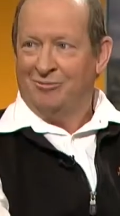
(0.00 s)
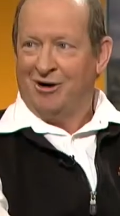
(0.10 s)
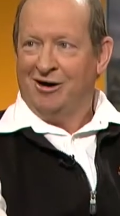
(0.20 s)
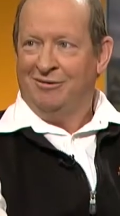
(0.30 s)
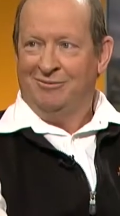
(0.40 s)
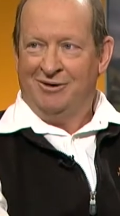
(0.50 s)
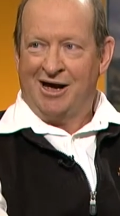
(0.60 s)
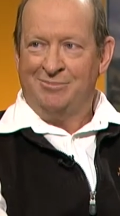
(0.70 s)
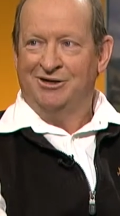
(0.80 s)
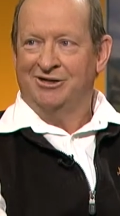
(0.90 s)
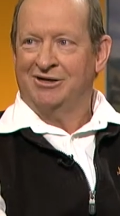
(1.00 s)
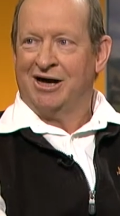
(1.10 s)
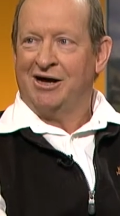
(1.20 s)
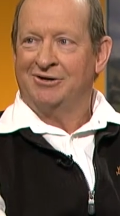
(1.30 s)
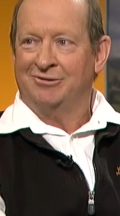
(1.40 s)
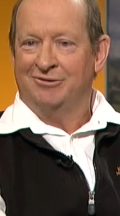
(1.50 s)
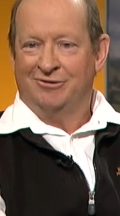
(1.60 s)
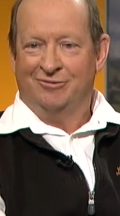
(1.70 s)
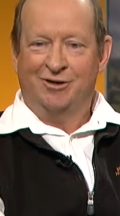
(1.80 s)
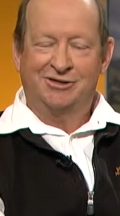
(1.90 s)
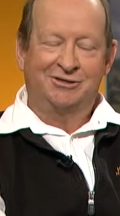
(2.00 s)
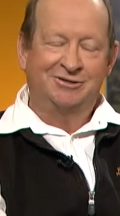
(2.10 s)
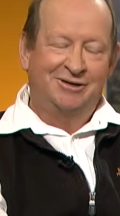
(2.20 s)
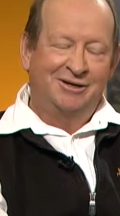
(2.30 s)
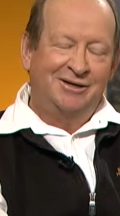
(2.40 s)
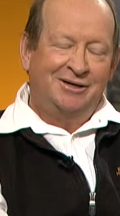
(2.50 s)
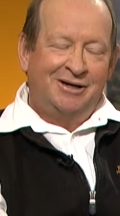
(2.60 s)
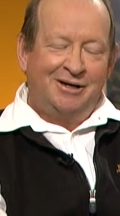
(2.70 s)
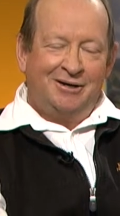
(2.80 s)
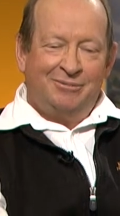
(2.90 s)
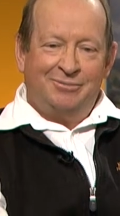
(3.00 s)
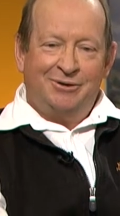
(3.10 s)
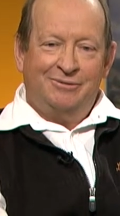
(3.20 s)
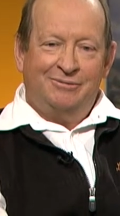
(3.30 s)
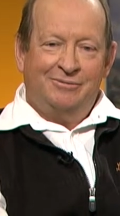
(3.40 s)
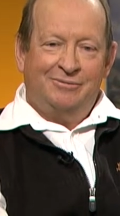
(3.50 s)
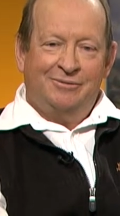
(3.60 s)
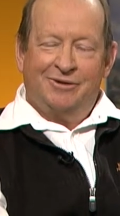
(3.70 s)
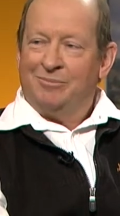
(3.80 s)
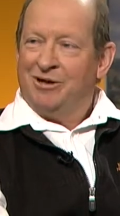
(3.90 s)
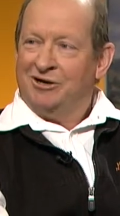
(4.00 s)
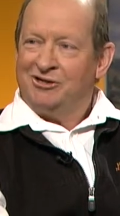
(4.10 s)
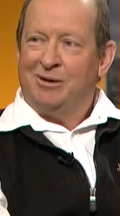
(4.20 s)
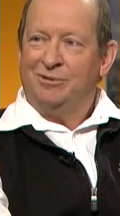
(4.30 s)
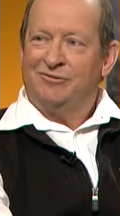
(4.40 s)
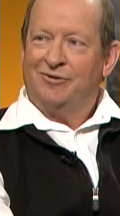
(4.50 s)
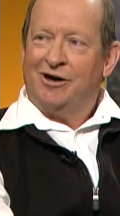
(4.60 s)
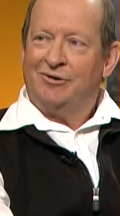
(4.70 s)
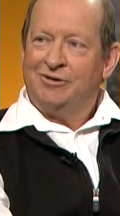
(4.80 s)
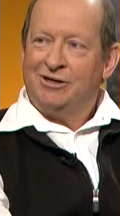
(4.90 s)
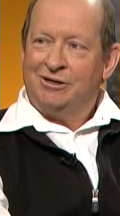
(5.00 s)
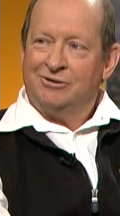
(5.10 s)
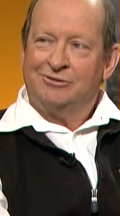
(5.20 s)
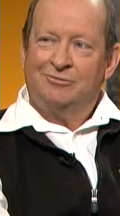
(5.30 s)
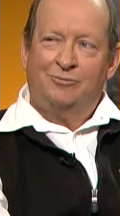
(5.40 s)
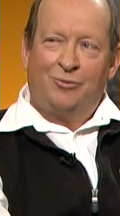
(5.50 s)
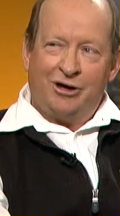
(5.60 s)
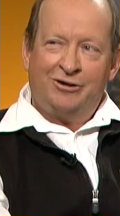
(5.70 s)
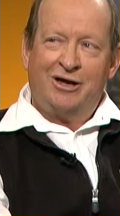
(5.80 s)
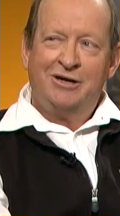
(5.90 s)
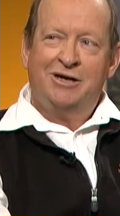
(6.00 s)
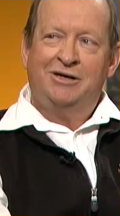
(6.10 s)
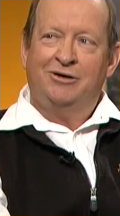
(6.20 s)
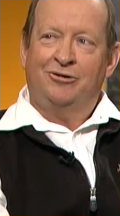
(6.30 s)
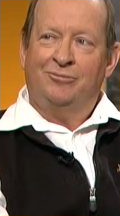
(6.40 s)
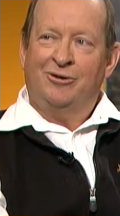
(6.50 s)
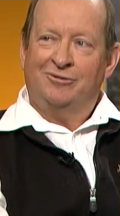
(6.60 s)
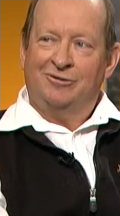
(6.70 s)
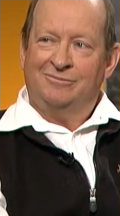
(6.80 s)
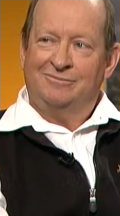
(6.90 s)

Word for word: of my neighbours at Tatua and Westland, but they've been established for 100 years. Mm. Why do they need dairy milk?